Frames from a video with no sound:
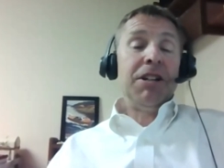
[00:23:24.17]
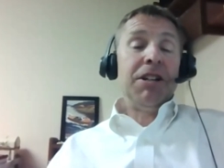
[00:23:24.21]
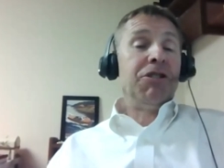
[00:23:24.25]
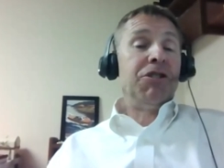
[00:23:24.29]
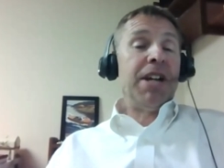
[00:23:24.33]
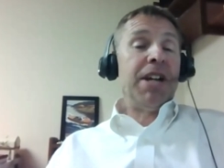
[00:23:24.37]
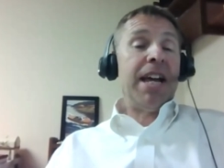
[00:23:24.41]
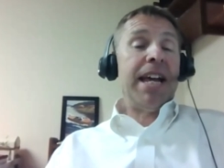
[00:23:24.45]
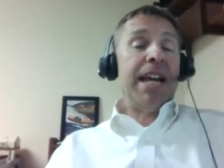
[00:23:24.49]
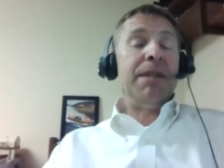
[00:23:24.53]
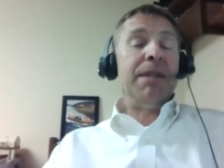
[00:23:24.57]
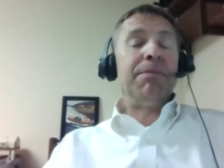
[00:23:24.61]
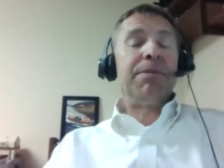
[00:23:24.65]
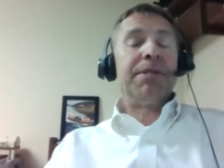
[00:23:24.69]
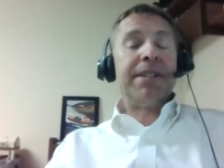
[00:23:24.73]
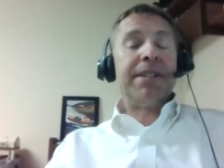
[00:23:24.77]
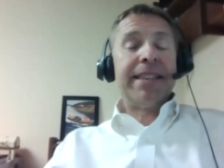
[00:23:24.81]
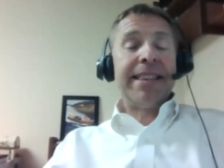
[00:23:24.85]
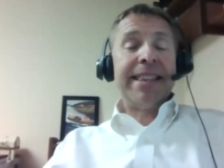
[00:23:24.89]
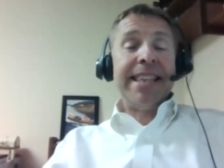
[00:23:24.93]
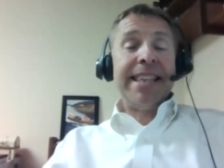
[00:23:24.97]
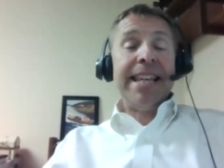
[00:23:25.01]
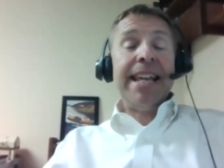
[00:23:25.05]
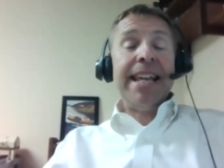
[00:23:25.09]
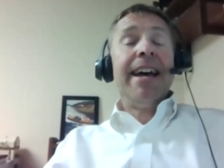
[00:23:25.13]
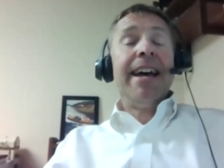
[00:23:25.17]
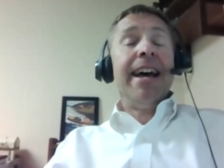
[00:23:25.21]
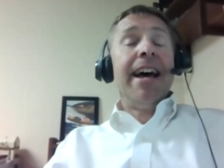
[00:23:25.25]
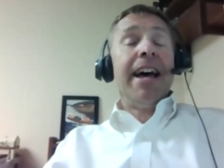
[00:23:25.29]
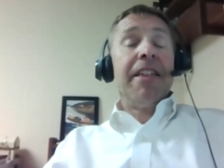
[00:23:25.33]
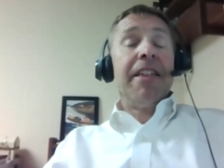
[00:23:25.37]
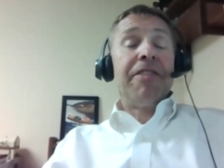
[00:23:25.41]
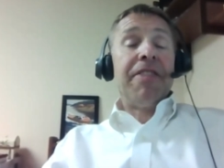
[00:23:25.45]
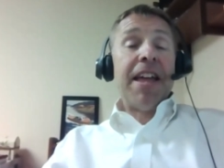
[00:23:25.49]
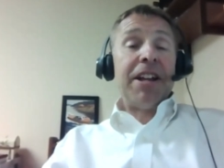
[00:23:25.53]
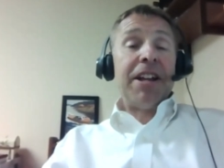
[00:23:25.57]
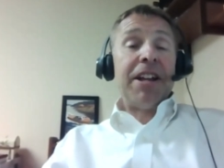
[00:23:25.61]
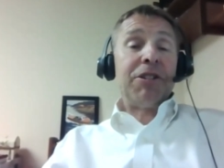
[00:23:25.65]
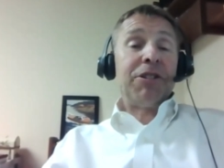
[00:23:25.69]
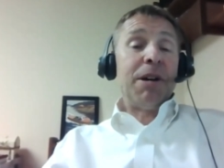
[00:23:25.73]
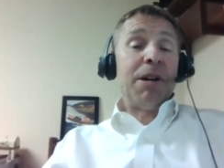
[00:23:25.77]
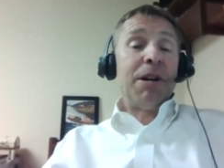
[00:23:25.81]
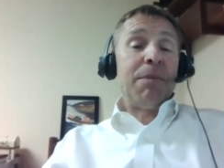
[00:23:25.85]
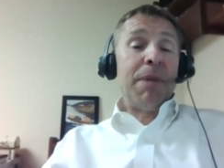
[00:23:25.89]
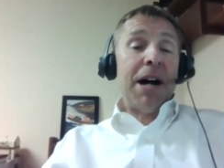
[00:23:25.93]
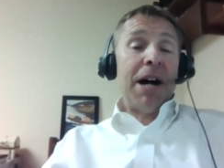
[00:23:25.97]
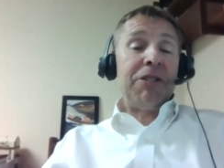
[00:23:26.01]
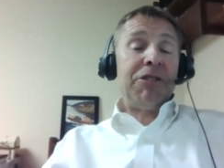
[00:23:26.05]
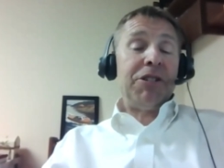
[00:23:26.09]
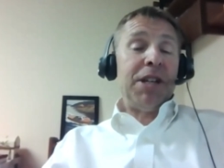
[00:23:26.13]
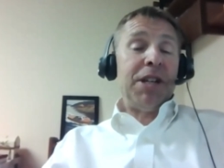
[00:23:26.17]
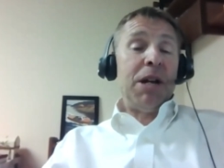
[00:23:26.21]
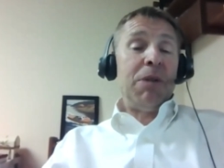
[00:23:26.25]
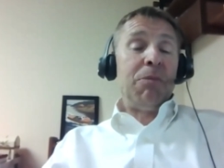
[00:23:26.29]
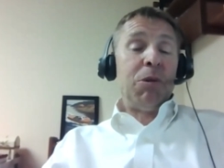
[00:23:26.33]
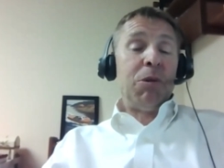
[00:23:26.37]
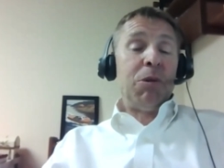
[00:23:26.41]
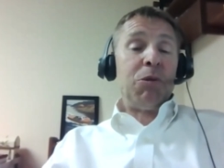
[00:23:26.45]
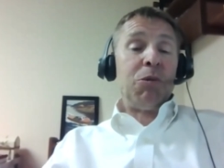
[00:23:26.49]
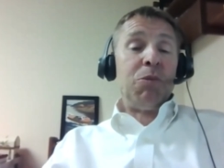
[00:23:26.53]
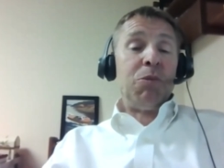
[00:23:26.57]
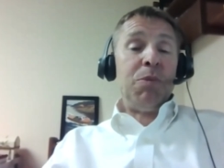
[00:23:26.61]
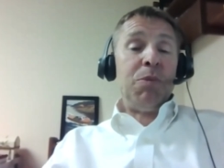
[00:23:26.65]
James, thank you so much. It was